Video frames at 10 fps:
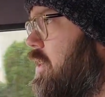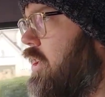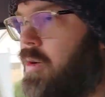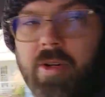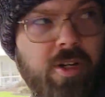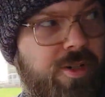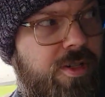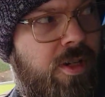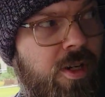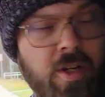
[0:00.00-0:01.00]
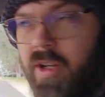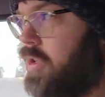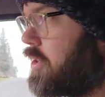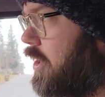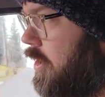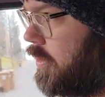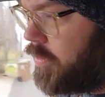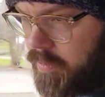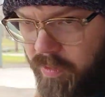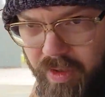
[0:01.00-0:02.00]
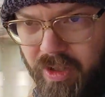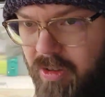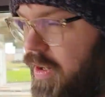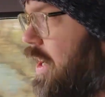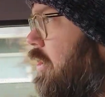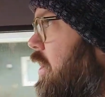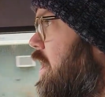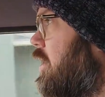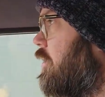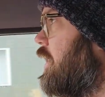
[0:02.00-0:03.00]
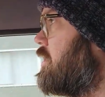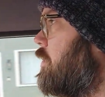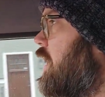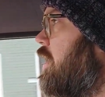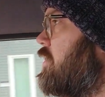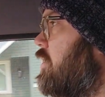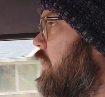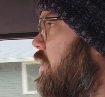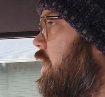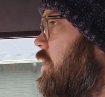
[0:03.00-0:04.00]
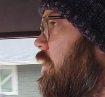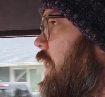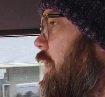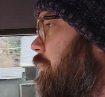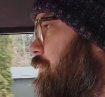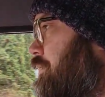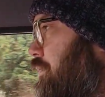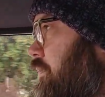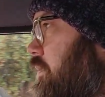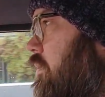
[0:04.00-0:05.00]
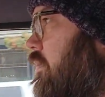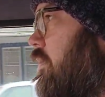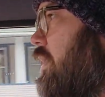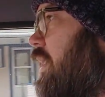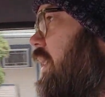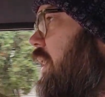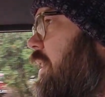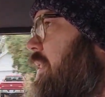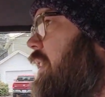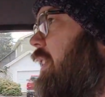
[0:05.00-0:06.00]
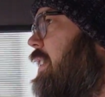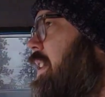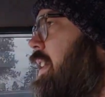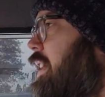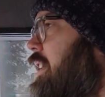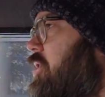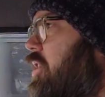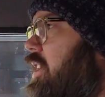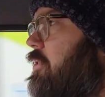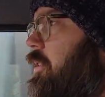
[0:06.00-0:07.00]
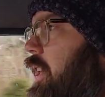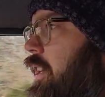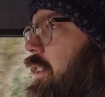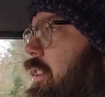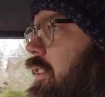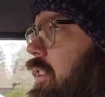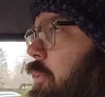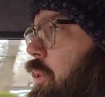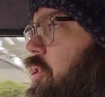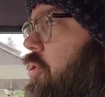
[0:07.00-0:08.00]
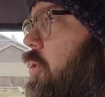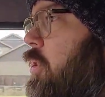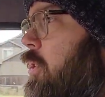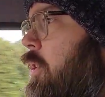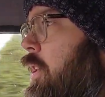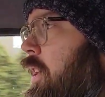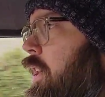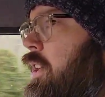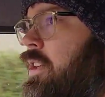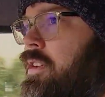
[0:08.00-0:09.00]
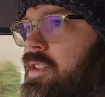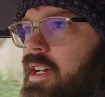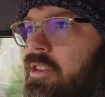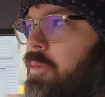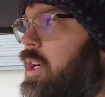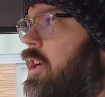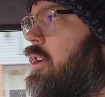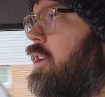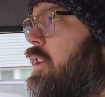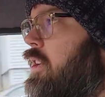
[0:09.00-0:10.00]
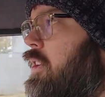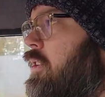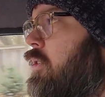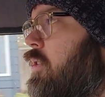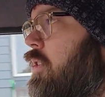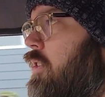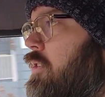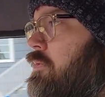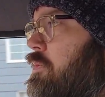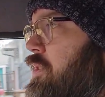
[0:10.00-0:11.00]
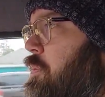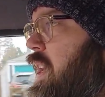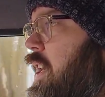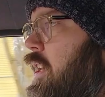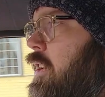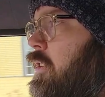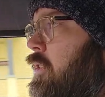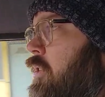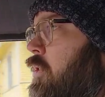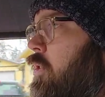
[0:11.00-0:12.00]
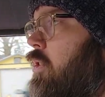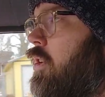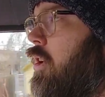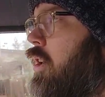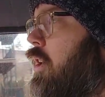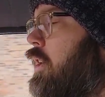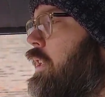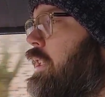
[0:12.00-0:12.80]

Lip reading: kilometers. So, around 100,000 miles or a little under that. And trying to find a patrol in South America or Spain or